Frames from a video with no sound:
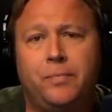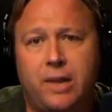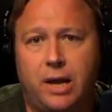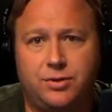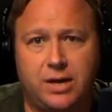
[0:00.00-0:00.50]

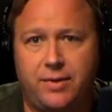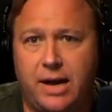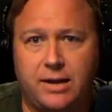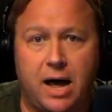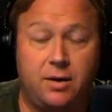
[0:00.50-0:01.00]
and said that
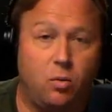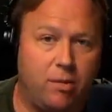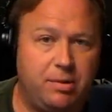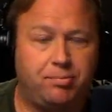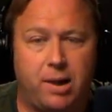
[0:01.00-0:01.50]
I'd gotten a
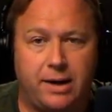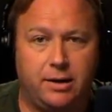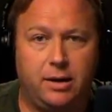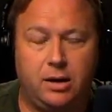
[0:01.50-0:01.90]
woman pregnant,